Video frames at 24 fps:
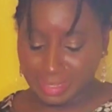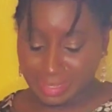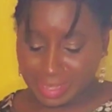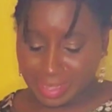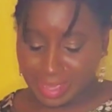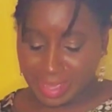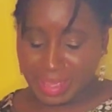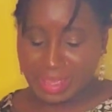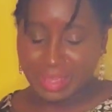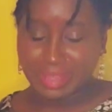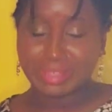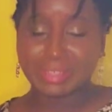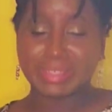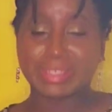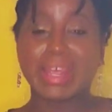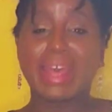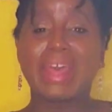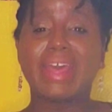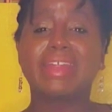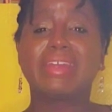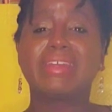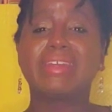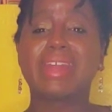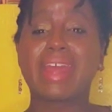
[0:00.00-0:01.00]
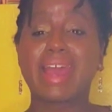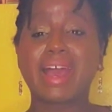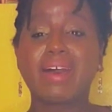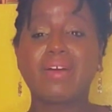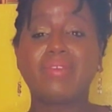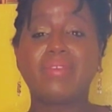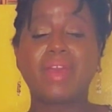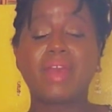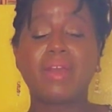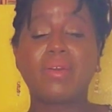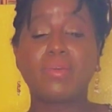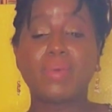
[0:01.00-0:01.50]
Yes,
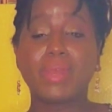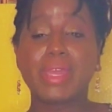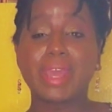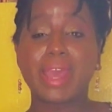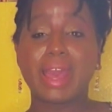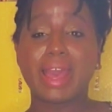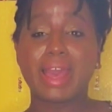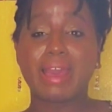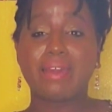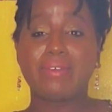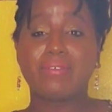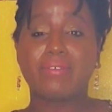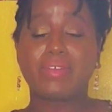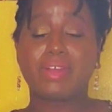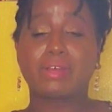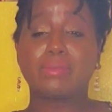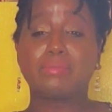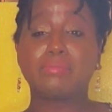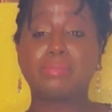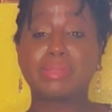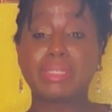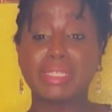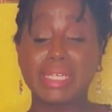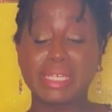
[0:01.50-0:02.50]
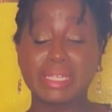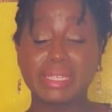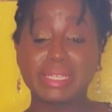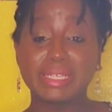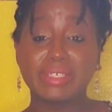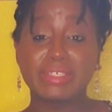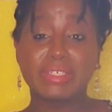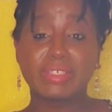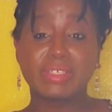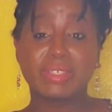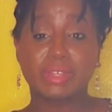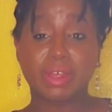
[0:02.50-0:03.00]
now that we have
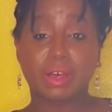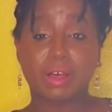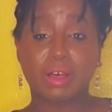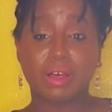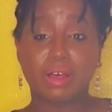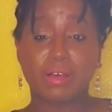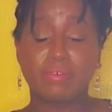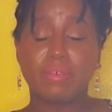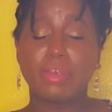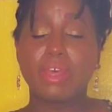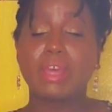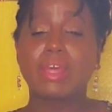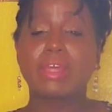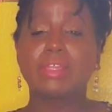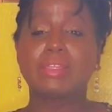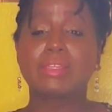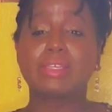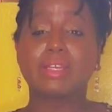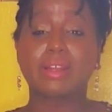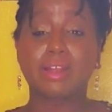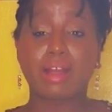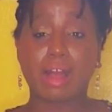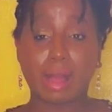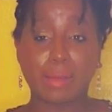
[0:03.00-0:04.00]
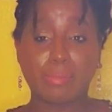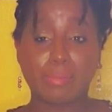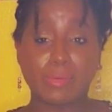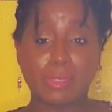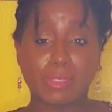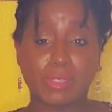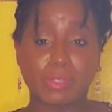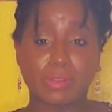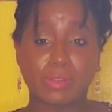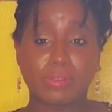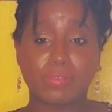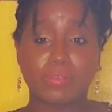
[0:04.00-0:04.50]
completely dissolved the copper
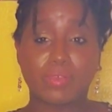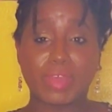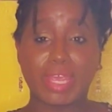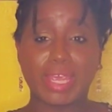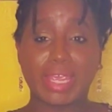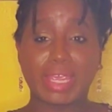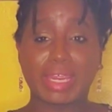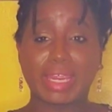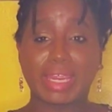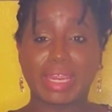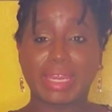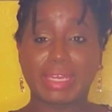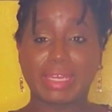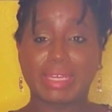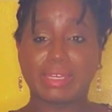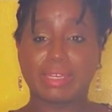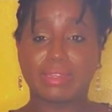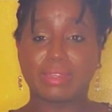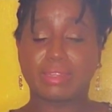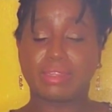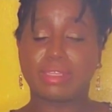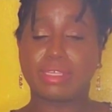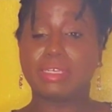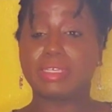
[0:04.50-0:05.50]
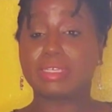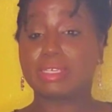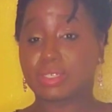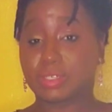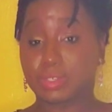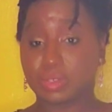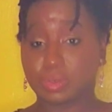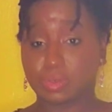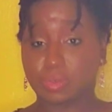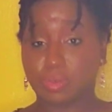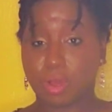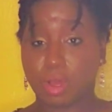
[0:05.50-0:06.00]
sulfate in the
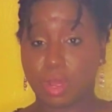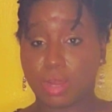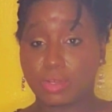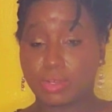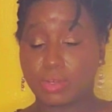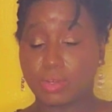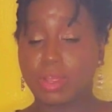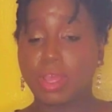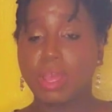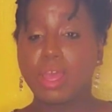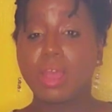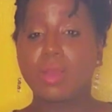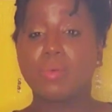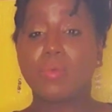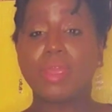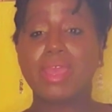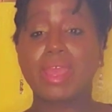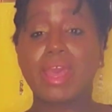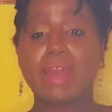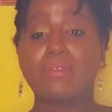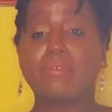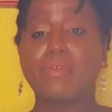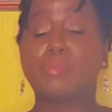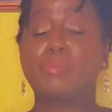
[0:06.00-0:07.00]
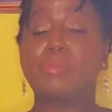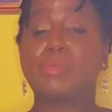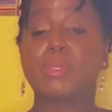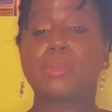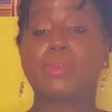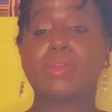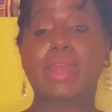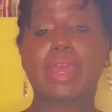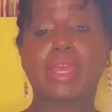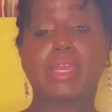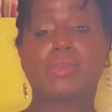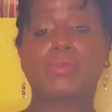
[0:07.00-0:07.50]
distilled water, we have a
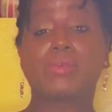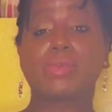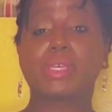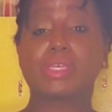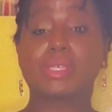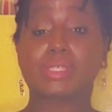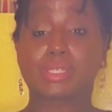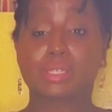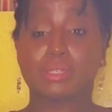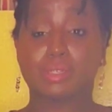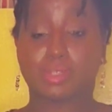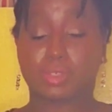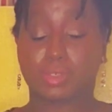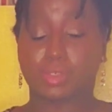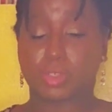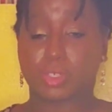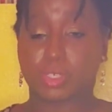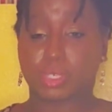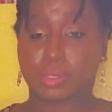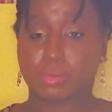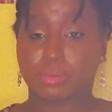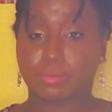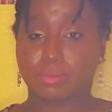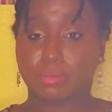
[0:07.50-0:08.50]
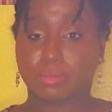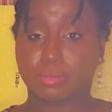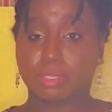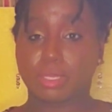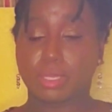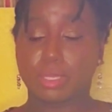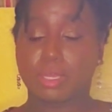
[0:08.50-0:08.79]
pure aqueous solution.